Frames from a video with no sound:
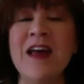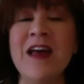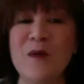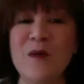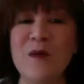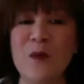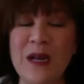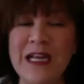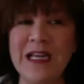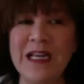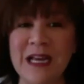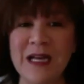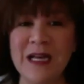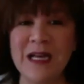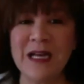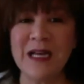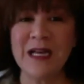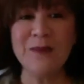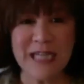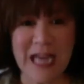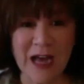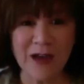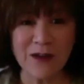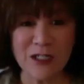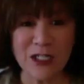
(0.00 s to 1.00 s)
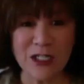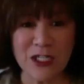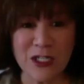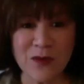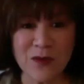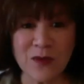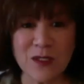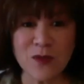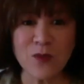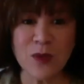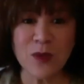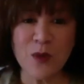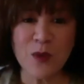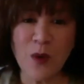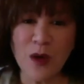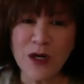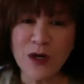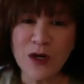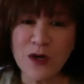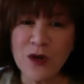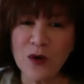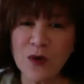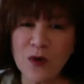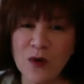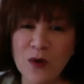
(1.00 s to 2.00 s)
What it comes down to is we want
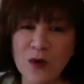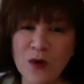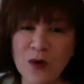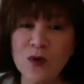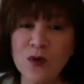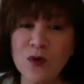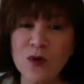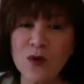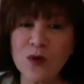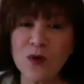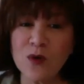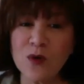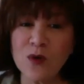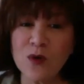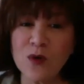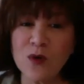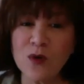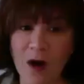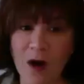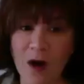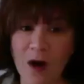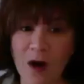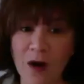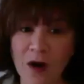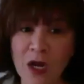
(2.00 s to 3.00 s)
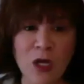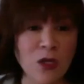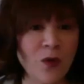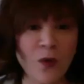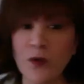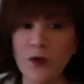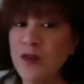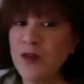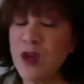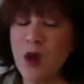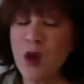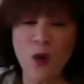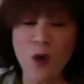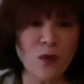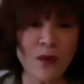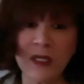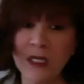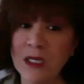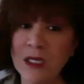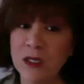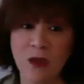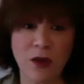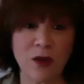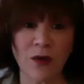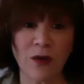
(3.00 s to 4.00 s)
to know who you are. you're the
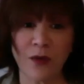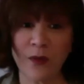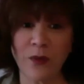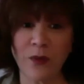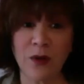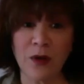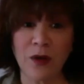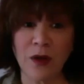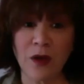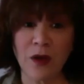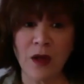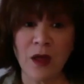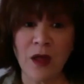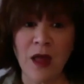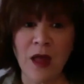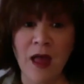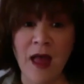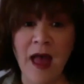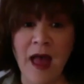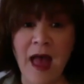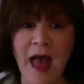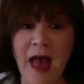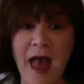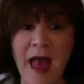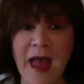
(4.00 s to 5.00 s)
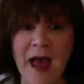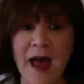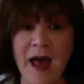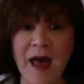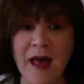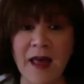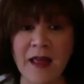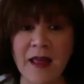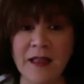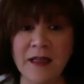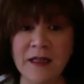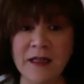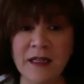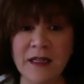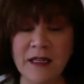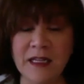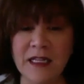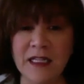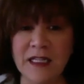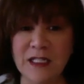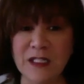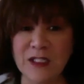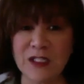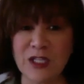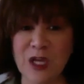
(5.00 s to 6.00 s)
only you. And
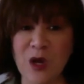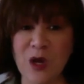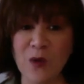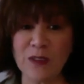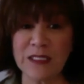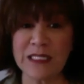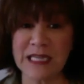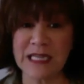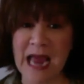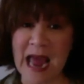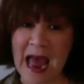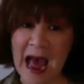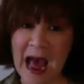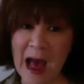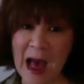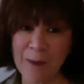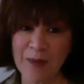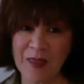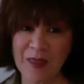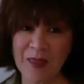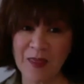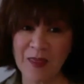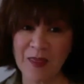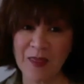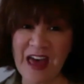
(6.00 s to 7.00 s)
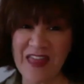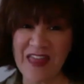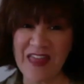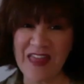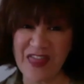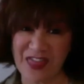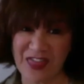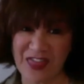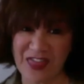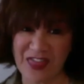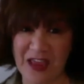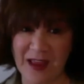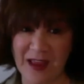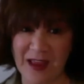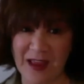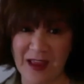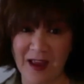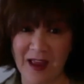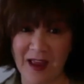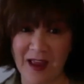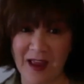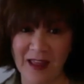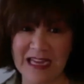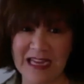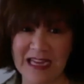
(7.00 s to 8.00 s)
so tap that thing
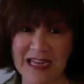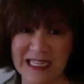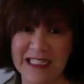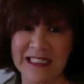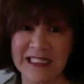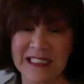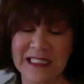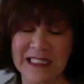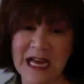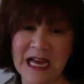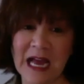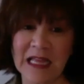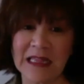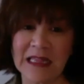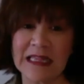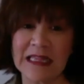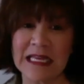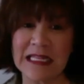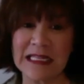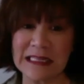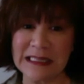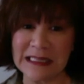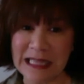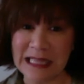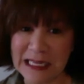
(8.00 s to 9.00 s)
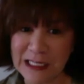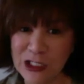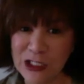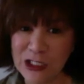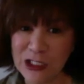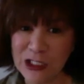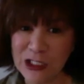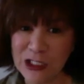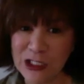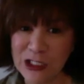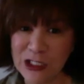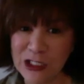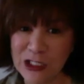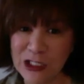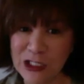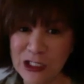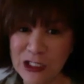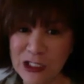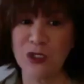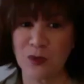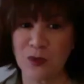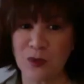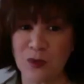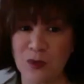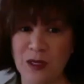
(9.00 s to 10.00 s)
that's inside that led you to the
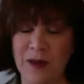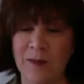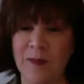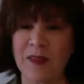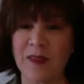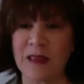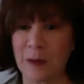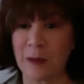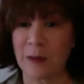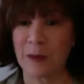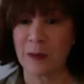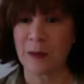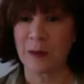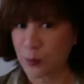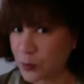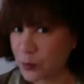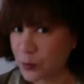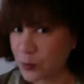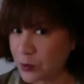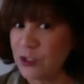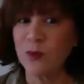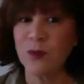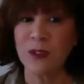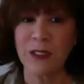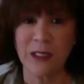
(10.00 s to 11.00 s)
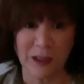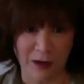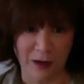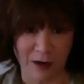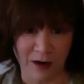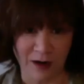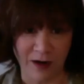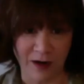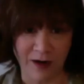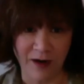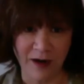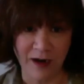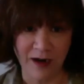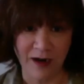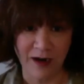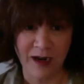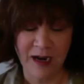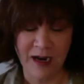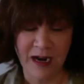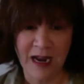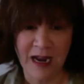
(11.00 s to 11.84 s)
dream that put you here,